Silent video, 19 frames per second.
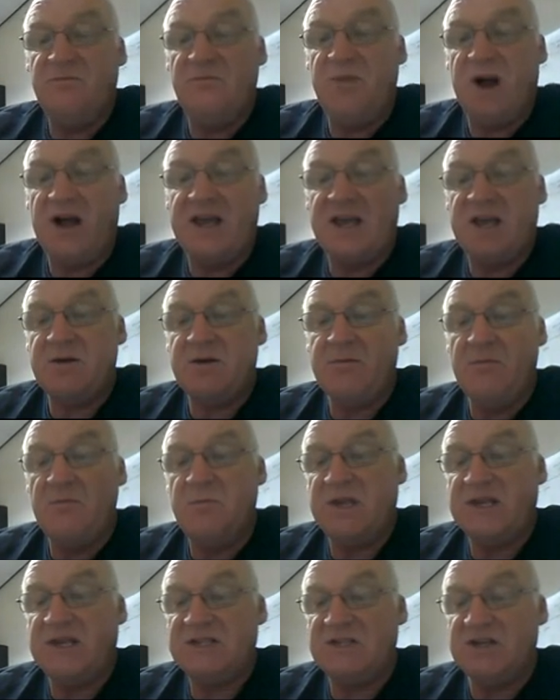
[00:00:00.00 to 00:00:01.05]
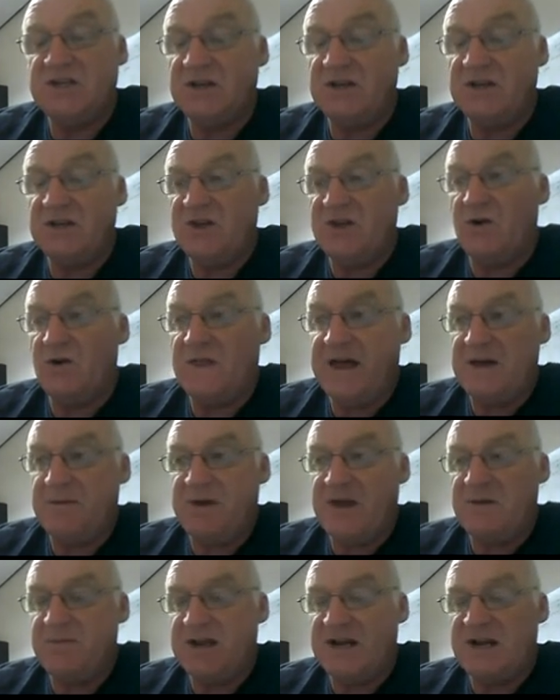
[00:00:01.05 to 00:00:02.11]
Buckingham, Bicester, beyond that
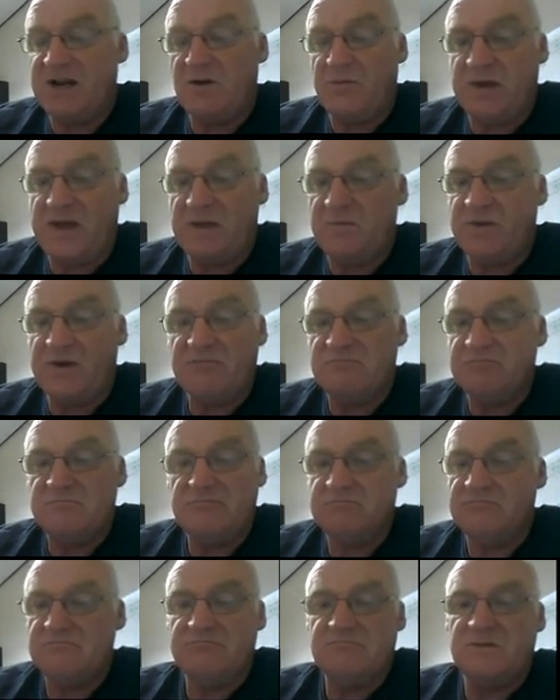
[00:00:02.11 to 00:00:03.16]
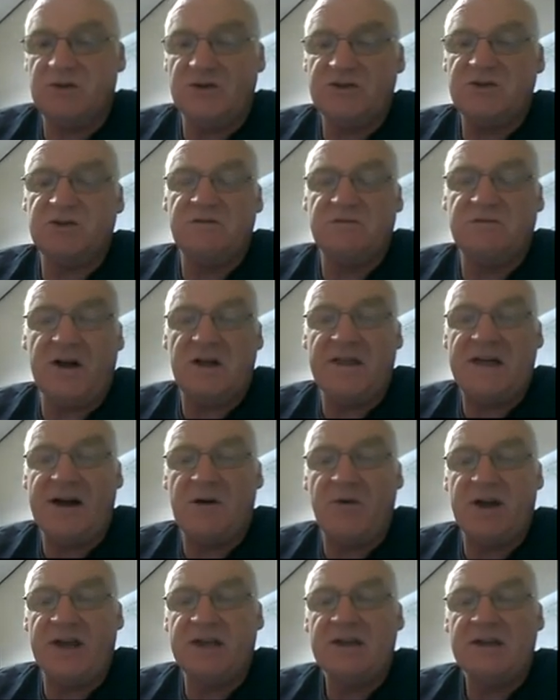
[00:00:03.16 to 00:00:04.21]
maybe a little bit, but not too far that
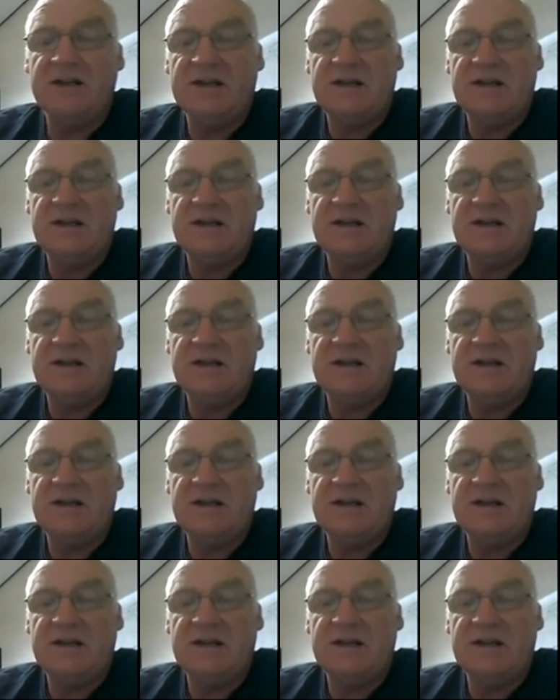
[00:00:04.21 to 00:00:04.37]
way.